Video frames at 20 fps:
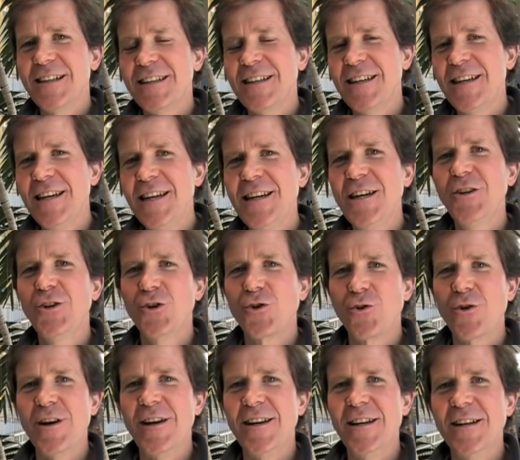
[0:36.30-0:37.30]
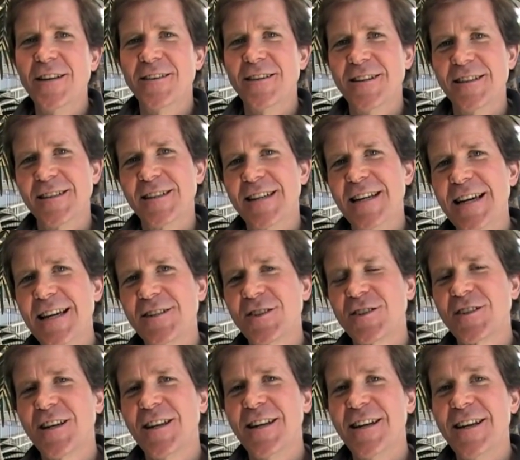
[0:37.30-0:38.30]
key ingredient that
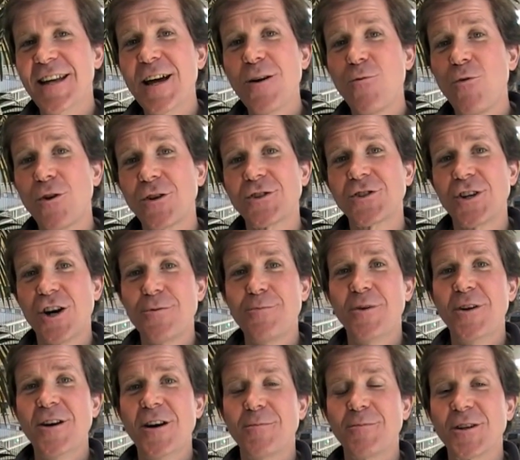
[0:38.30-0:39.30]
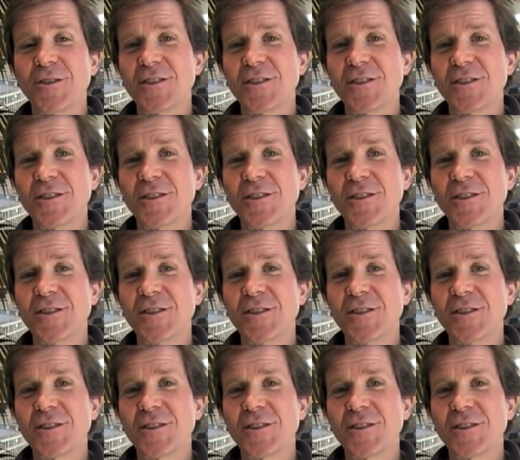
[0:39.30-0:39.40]
gets networks to open up,